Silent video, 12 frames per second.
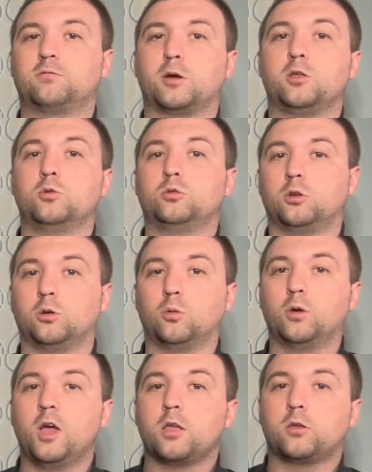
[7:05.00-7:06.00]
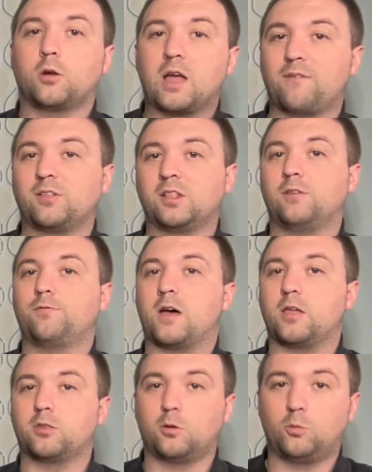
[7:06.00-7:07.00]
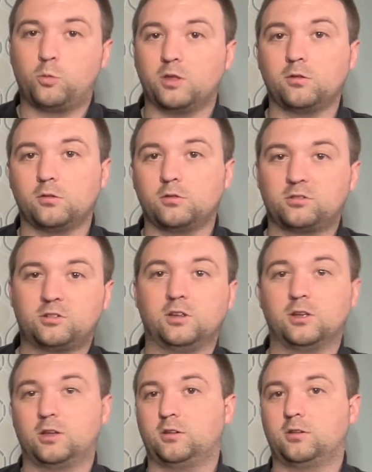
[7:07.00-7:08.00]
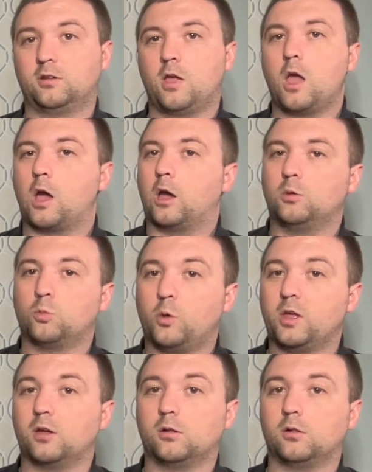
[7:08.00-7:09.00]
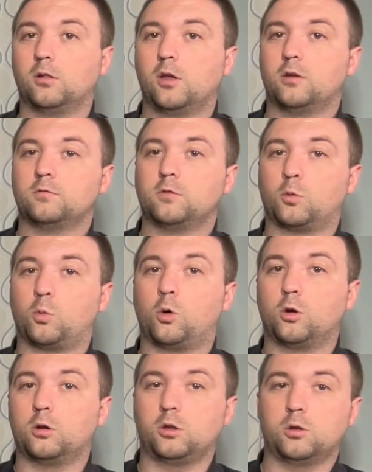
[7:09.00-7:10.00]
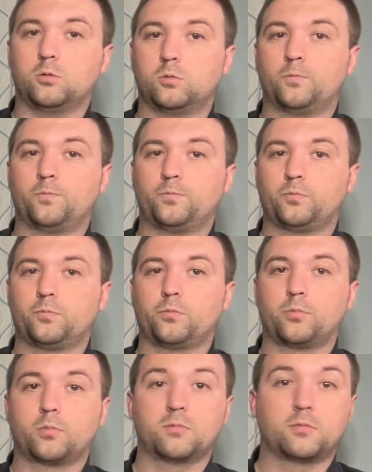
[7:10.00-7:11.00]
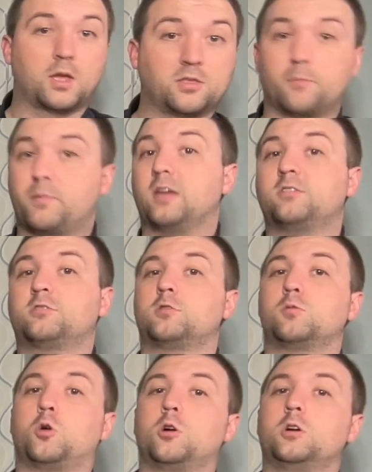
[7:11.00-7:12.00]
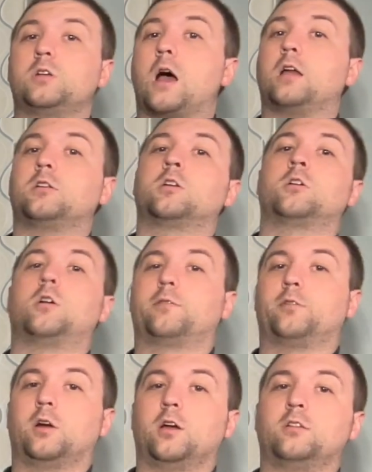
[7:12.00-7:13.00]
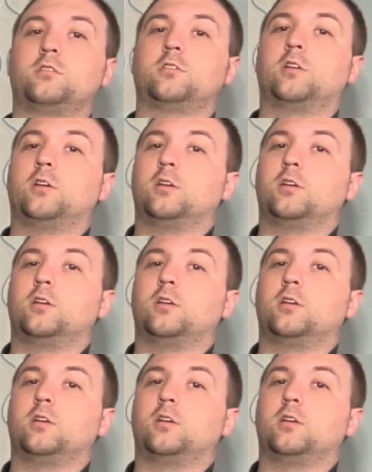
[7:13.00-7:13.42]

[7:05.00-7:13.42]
what you do. Your heavenly Father will see it and will reward you. And the best reward God can offer us